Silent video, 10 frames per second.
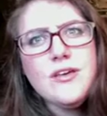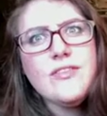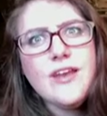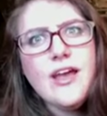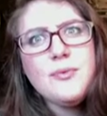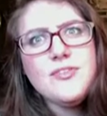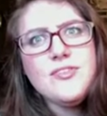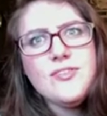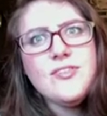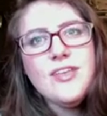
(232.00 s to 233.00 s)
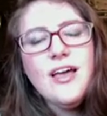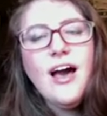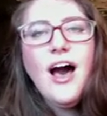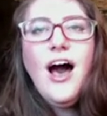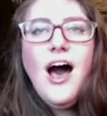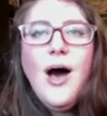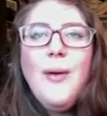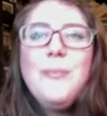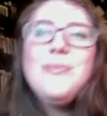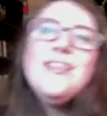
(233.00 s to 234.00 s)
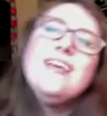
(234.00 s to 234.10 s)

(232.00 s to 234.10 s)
a thing that happens. um